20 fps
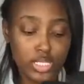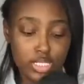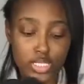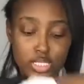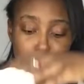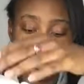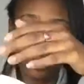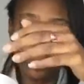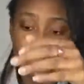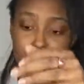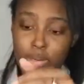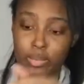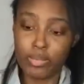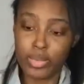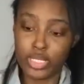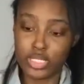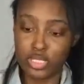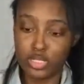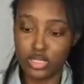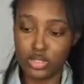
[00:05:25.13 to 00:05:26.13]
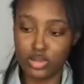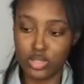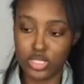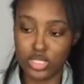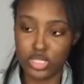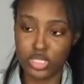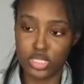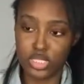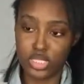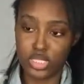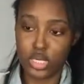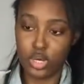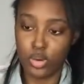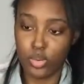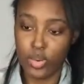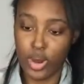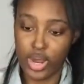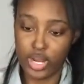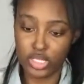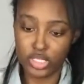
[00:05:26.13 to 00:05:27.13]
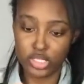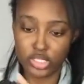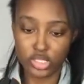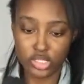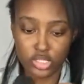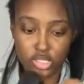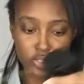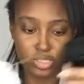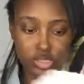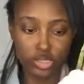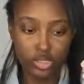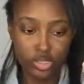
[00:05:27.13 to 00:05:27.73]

And so now what I'm about to do is just go wash